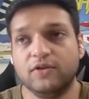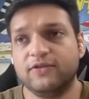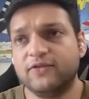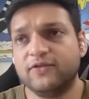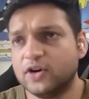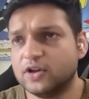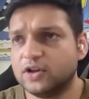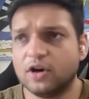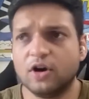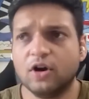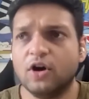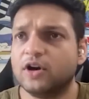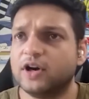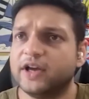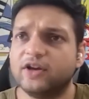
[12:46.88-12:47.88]
Further
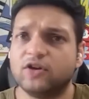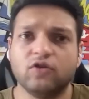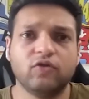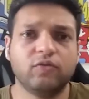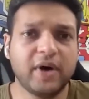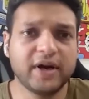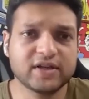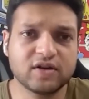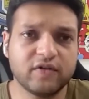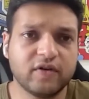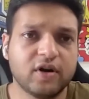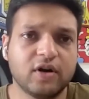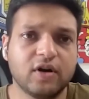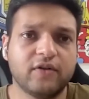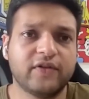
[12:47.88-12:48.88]
along, like, you must have
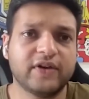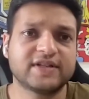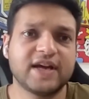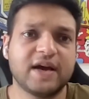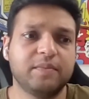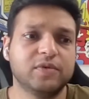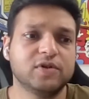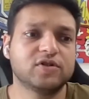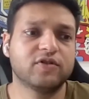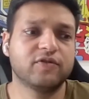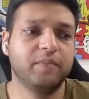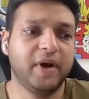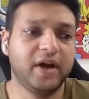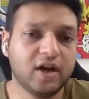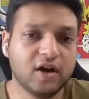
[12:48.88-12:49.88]
heard of examples
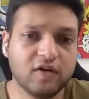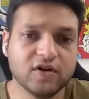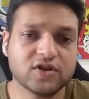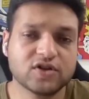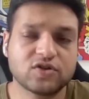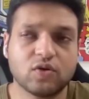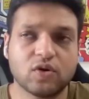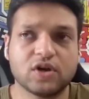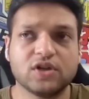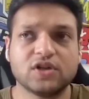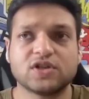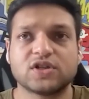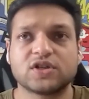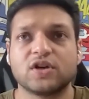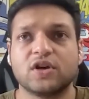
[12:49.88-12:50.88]
of metaverse
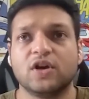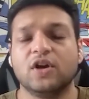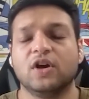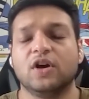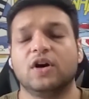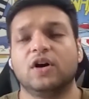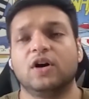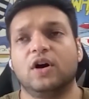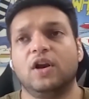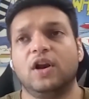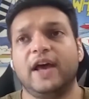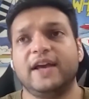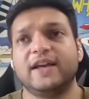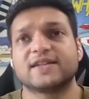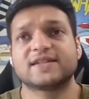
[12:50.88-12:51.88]
tokens
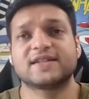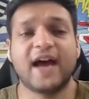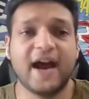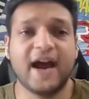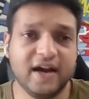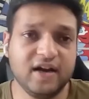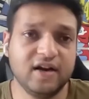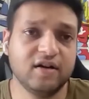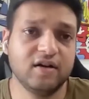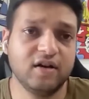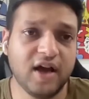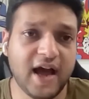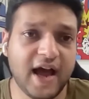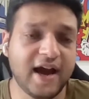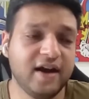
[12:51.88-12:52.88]
like Sand
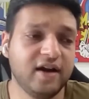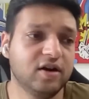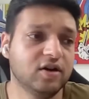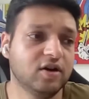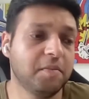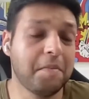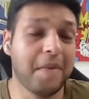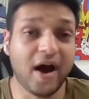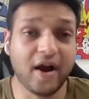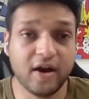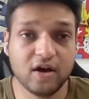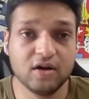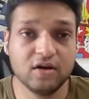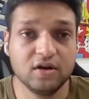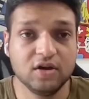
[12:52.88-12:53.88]
and
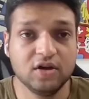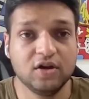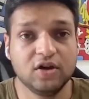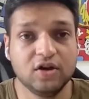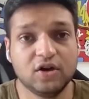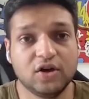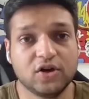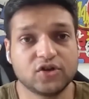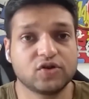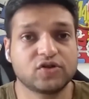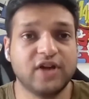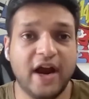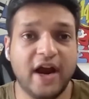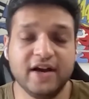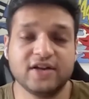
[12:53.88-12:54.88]
Mana. So
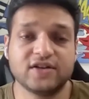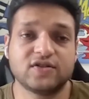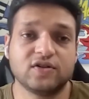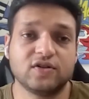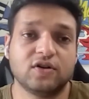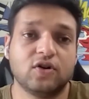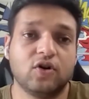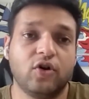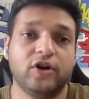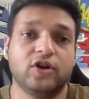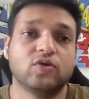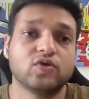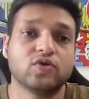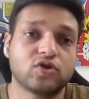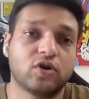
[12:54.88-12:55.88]
Sand is the
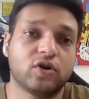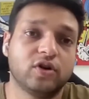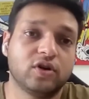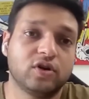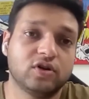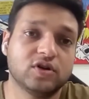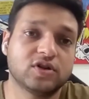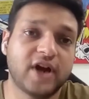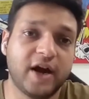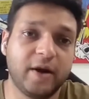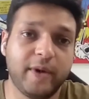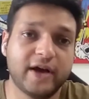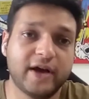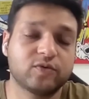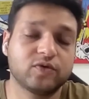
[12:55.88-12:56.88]
coin used on the
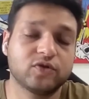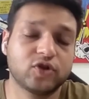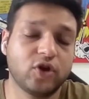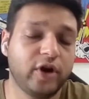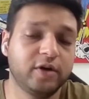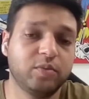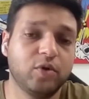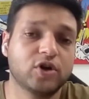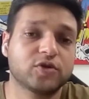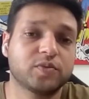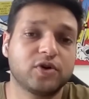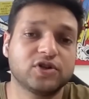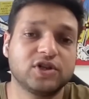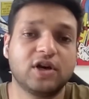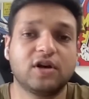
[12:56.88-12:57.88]
Sandbox
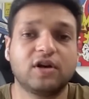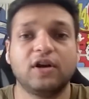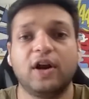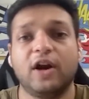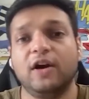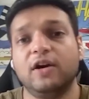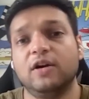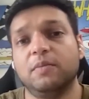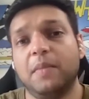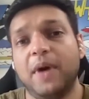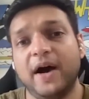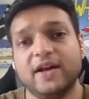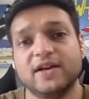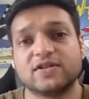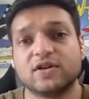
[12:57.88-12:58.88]
project, and
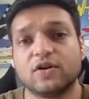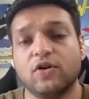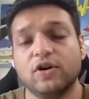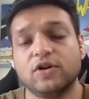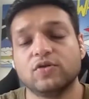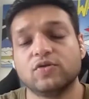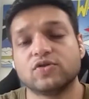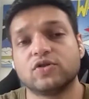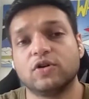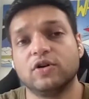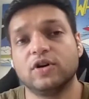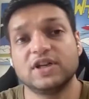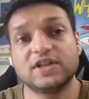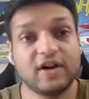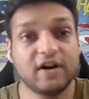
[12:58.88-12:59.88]
Mana is the coin used
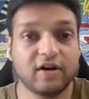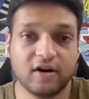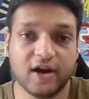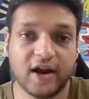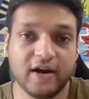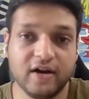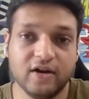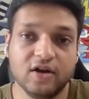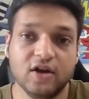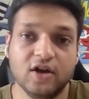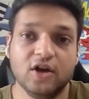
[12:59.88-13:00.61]
on Decentraland.